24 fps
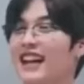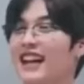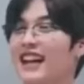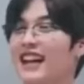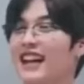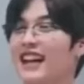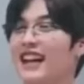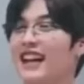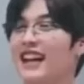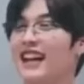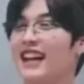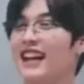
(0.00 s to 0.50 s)

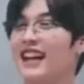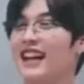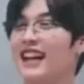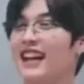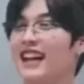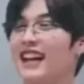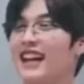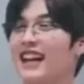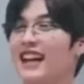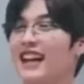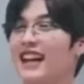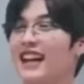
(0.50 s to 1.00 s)

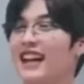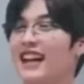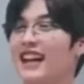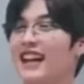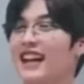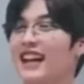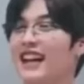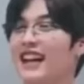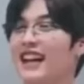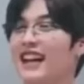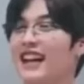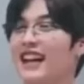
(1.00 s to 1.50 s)

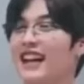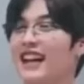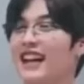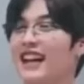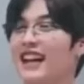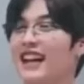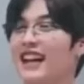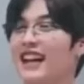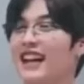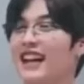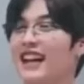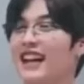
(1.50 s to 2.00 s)

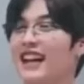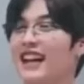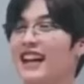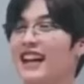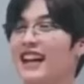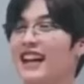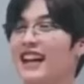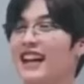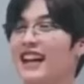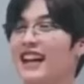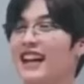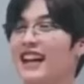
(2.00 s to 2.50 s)

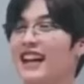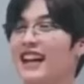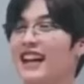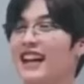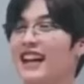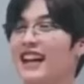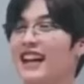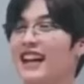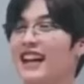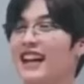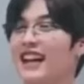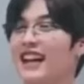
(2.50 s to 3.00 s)

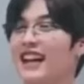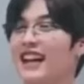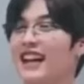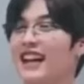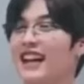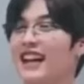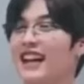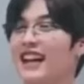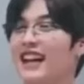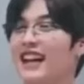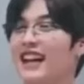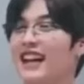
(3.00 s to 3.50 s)

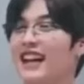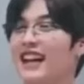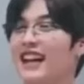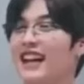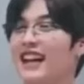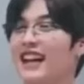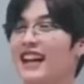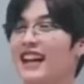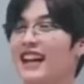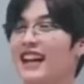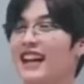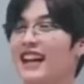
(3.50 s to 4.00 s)

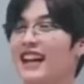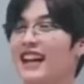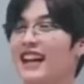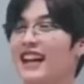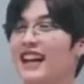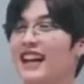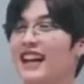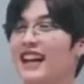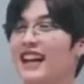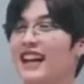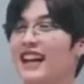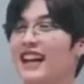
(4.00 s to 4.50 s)

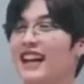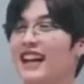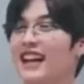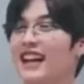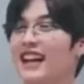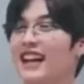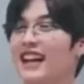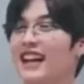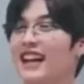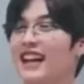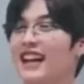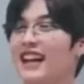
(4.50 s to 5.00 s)

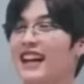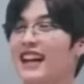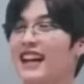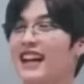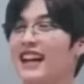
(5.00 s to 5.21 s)
This person isn't speaking.